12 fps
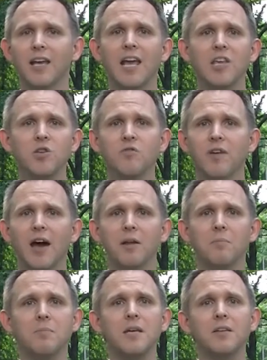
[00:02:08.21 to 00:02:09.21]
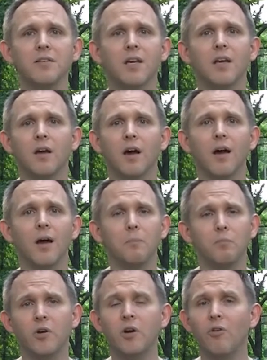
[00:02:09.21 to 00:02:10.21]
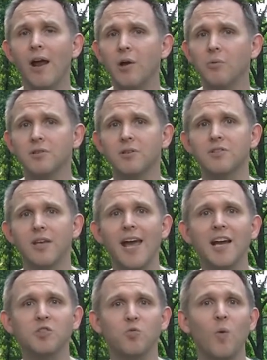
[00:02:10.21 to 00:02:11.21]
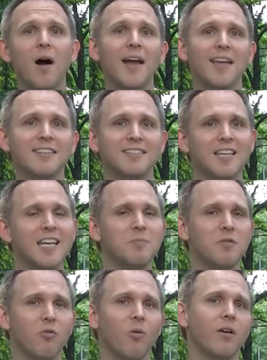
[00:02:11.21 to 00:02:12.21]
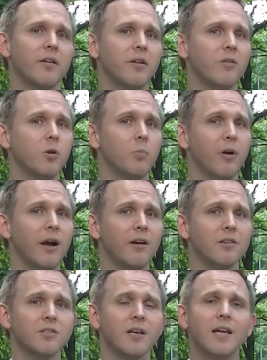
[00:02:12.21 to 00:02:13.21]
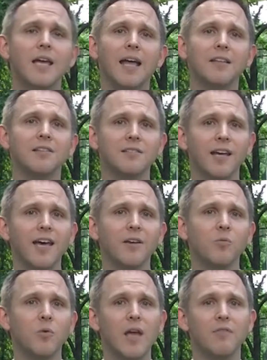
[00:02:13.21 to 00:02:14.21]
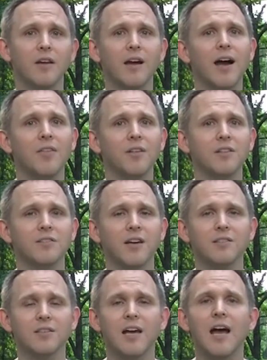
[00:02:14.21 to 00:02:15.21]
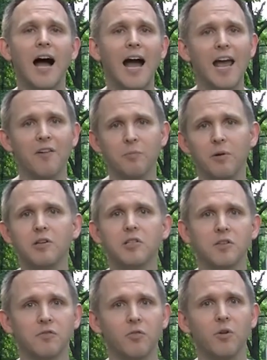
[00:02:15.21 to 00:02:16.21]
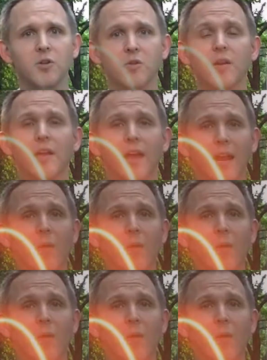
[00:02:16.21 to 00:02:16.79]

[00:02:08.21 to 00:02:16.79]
hey, you've got to meet prerequisites X, Y, and Z before I'll hear your prayers. Instead, we have a God that says, I have mercy for you and